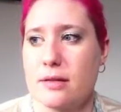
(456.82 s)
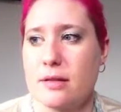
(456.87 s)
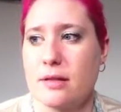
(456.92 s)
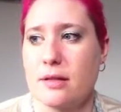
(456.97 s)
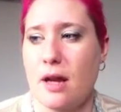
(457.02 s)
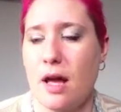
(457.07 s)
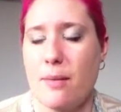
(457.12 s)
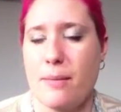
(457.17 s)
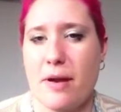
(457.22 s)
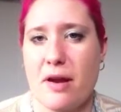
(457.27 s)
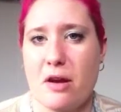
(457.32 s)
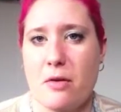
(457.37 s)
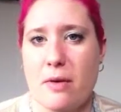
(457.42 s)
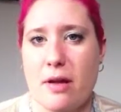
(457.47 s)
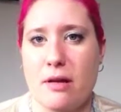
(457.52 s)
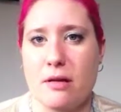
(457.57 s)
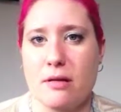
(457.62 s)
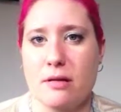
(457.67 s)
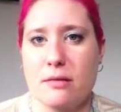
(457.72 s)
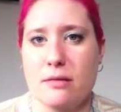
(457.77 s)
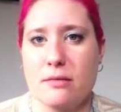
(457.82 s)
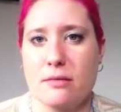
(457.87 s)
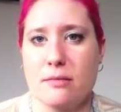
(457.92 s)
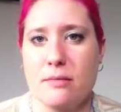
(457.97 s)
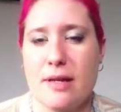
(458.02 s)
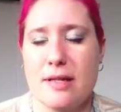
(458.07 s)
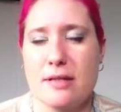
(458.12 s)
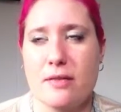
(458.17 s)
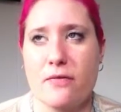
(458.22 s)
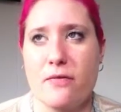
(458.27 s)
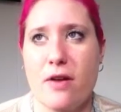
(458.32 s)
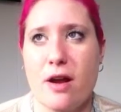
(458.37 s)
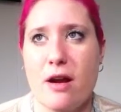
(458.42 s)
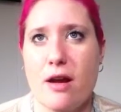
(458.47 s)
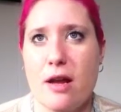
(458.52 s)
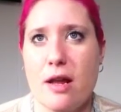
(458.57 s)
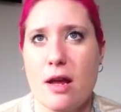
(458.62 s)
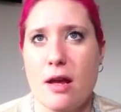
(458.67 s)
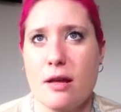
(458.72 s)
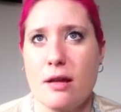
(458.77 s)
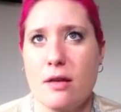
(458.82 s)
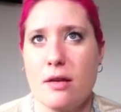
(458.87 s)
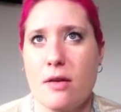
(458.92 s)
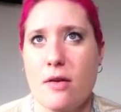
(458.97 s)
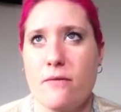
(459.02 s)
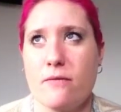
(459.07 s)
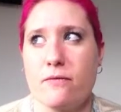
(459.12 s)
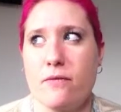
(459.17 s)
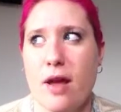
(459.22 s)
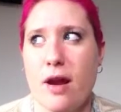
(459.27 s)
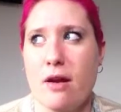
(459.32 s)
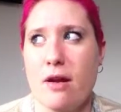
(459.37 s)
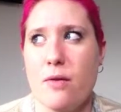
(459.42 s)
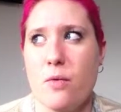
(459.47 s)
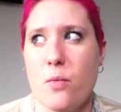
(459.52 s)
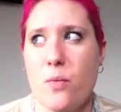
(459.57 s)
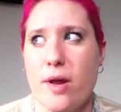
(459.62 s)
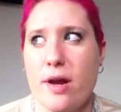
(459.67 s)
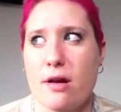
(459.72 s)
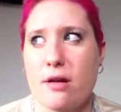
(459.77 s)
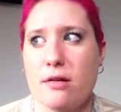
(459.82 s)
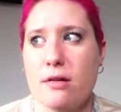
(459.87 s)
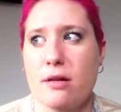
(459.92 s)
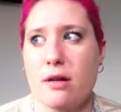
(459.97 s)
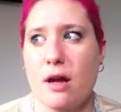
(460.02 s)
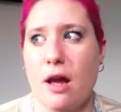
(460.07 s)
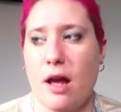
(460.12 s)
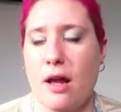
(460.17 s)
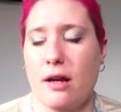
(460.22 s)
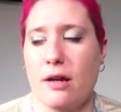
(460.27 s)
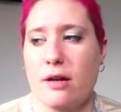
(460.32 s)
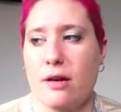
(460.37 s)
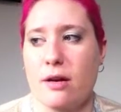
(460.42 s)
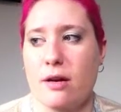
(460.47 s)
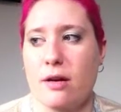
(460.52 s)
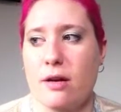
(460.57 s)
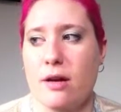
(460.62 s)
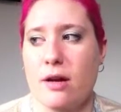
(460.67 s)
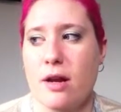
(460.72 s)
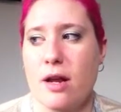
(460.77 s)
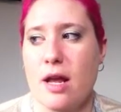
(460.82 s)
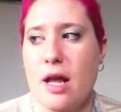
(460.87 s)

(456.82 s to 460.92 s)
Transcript: Not periwinkle. It's a very, very weird color